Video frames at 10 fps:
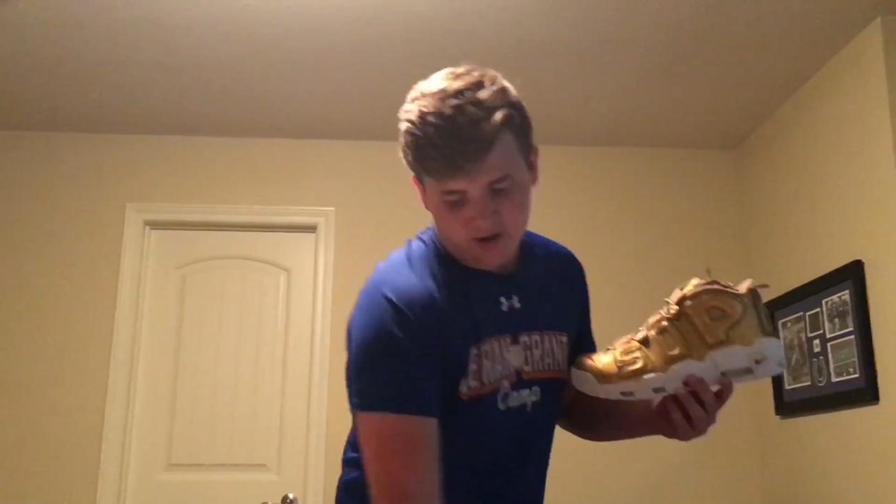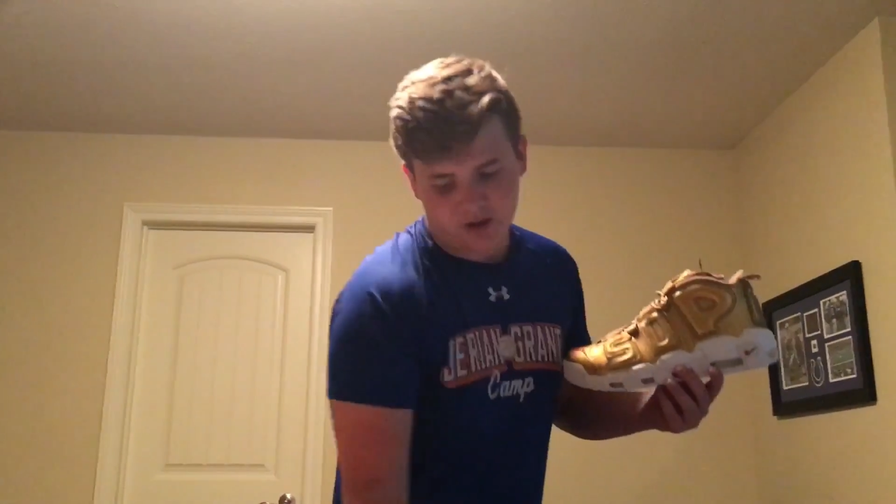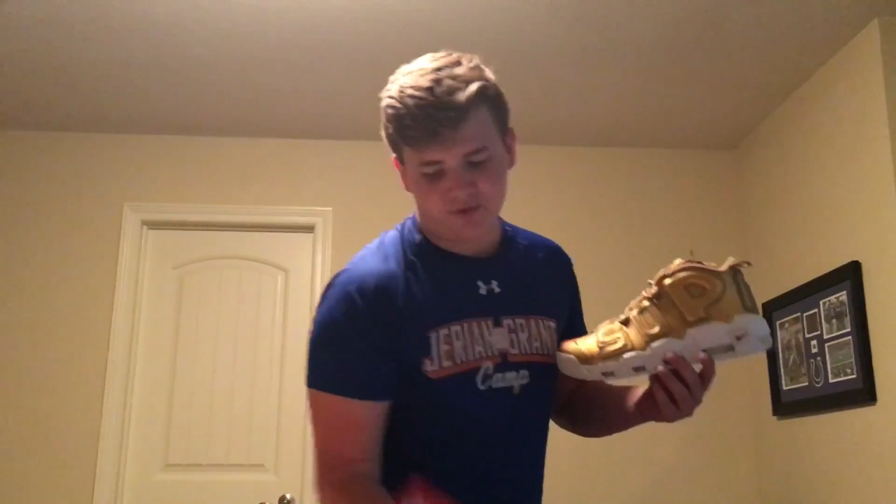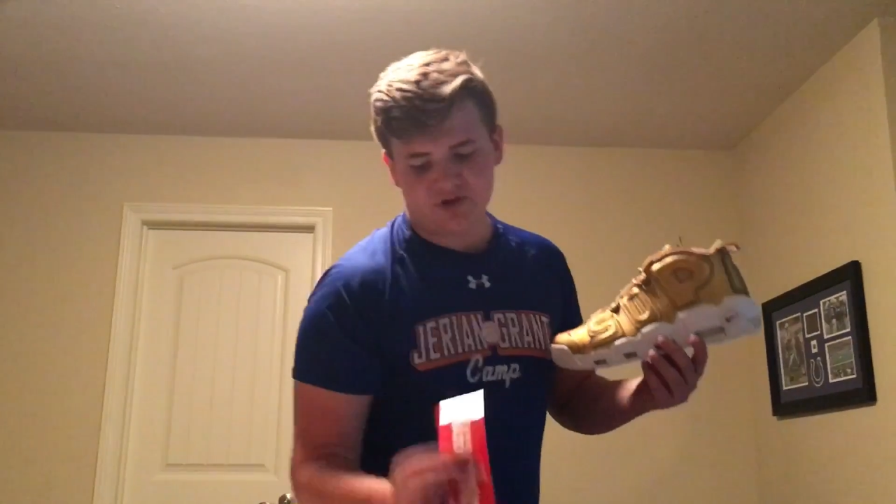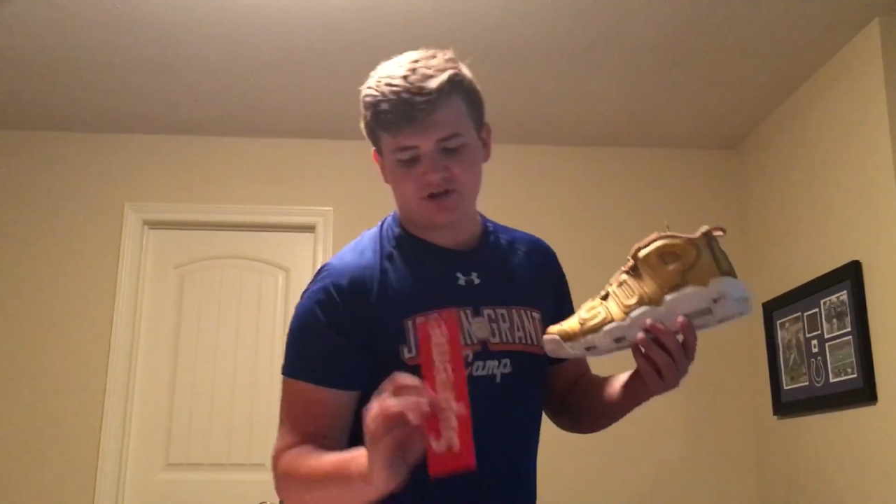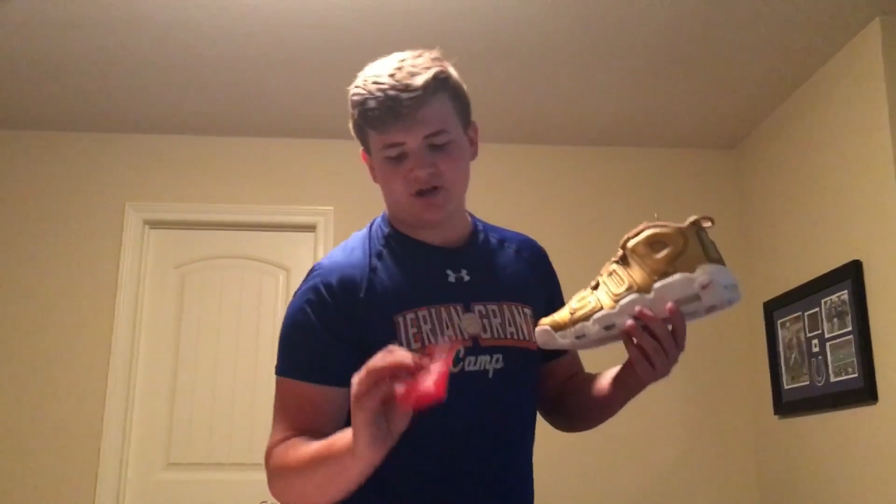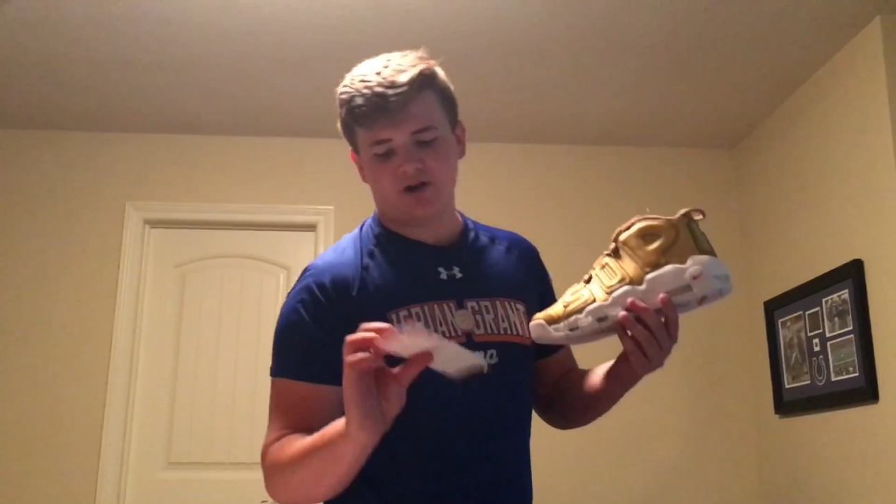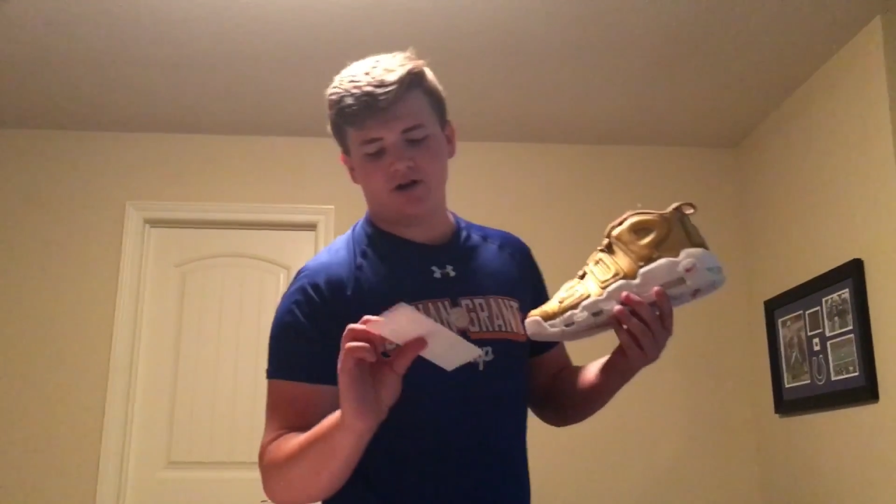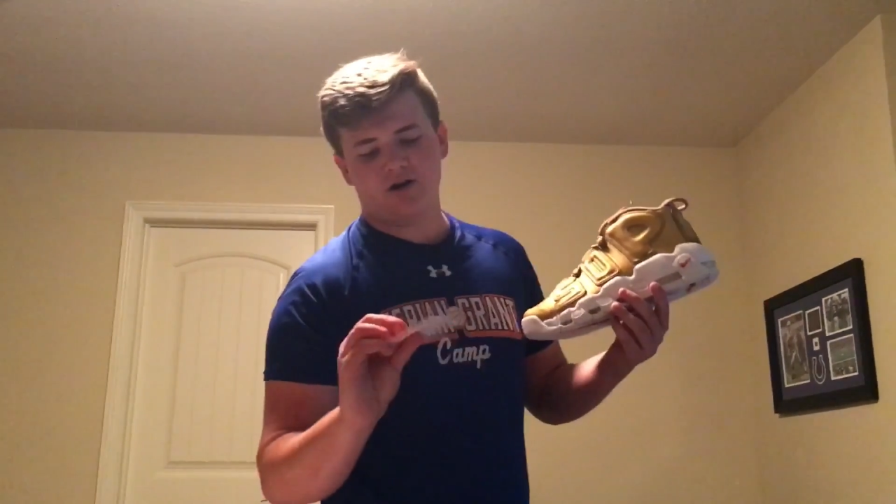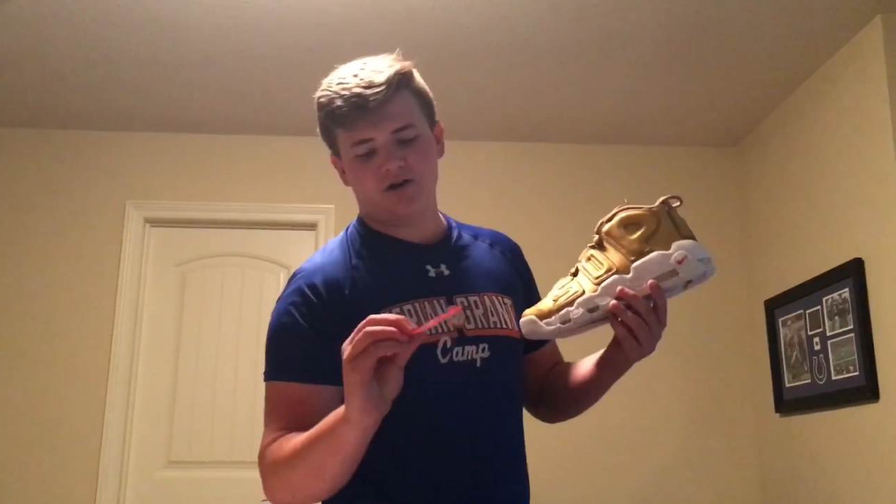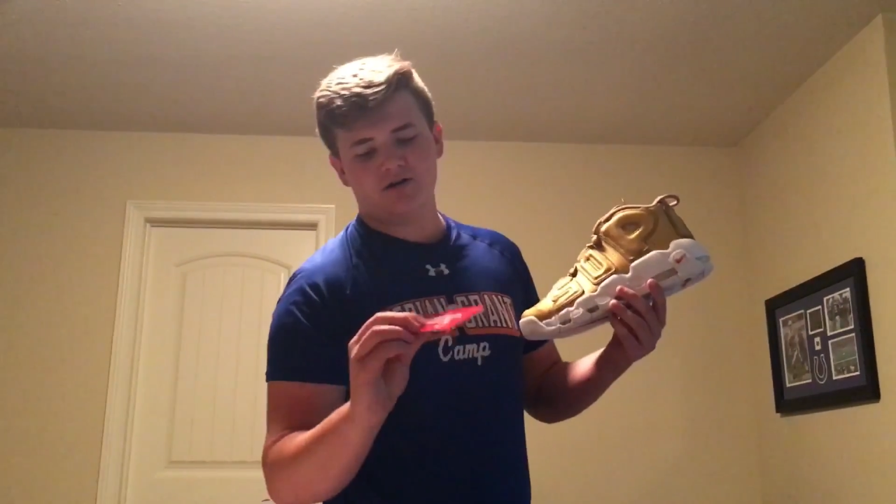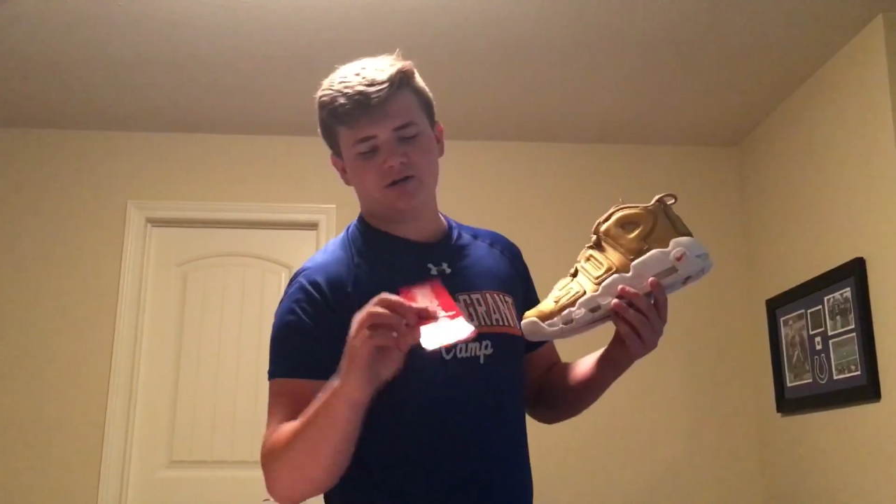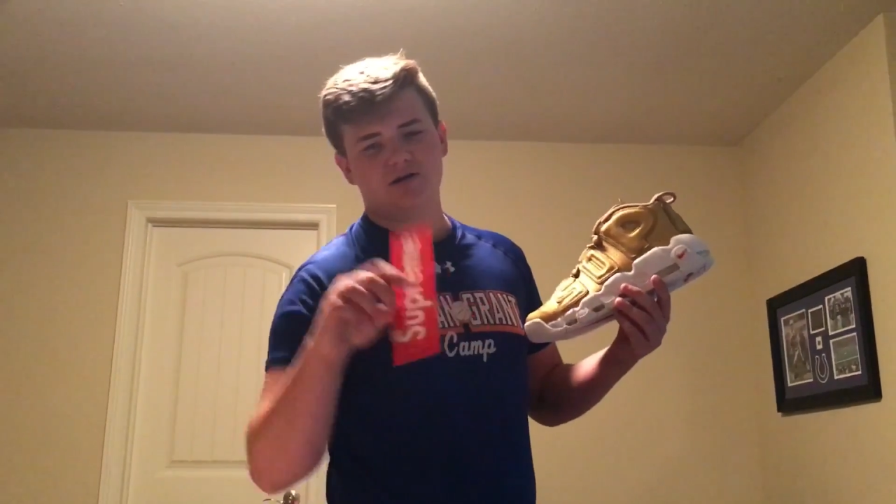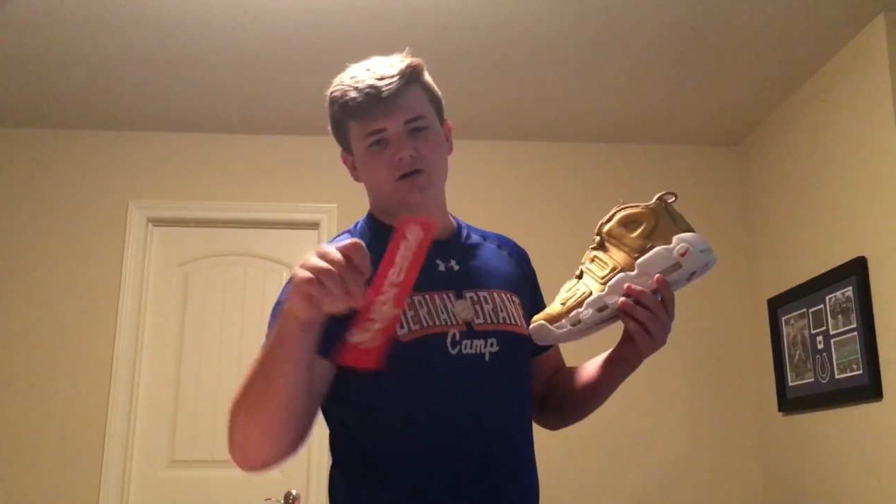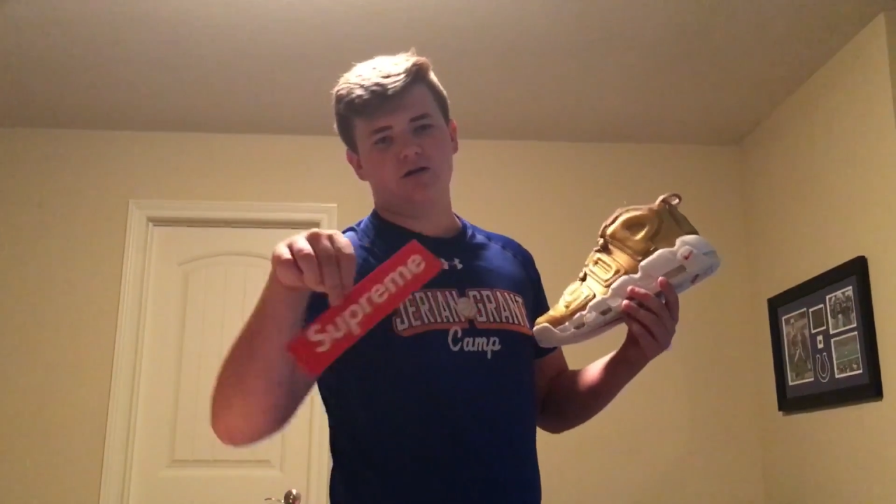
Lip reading: Come with the stickers.